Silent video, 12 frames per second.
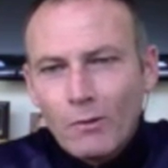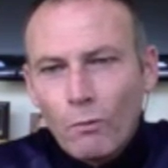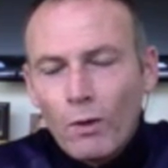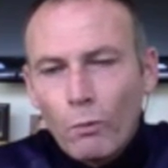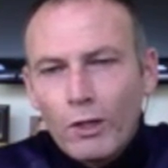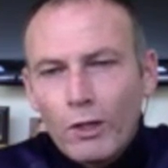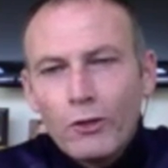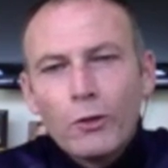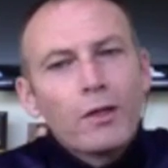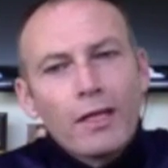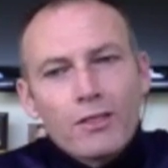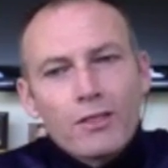we're
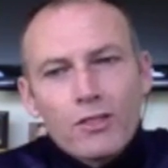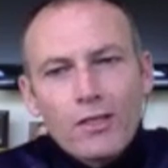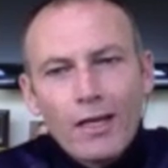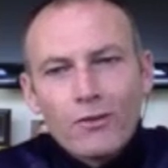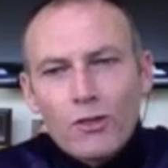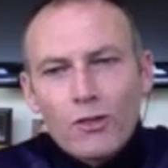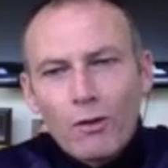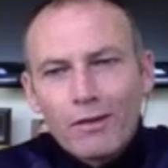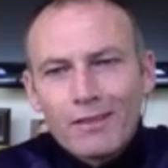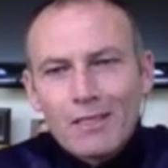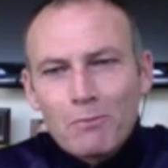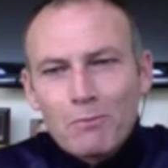new at this, and so I
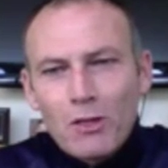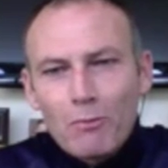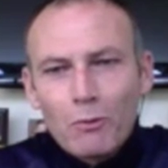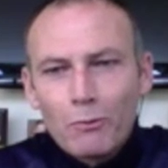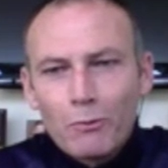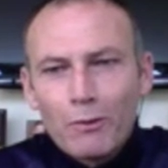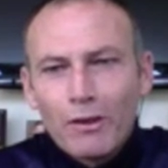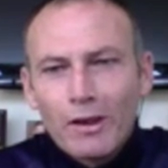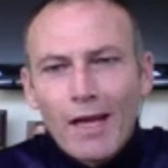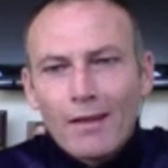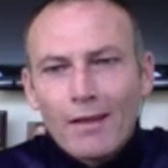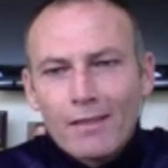think sometimes we
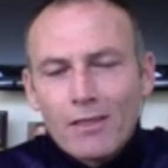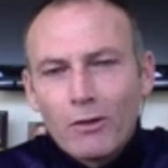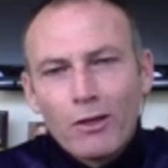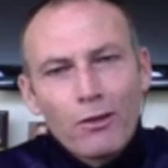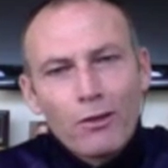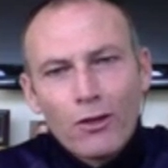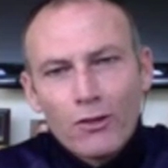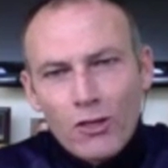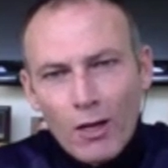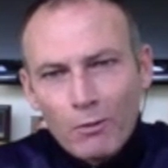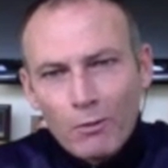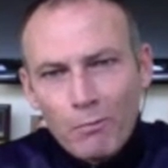forget. This is only the third
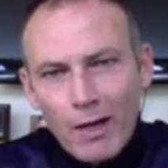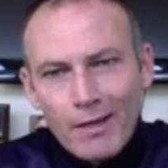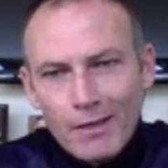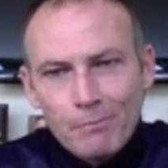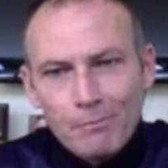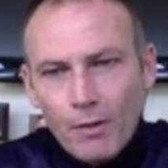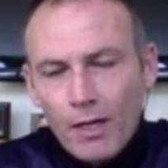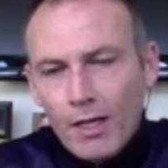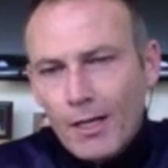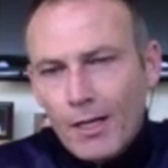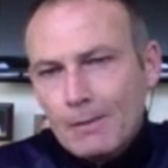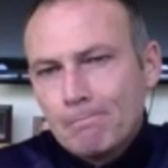time we've made it.
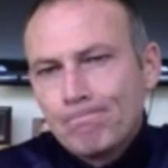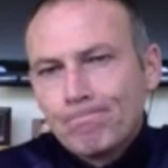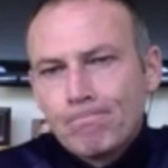The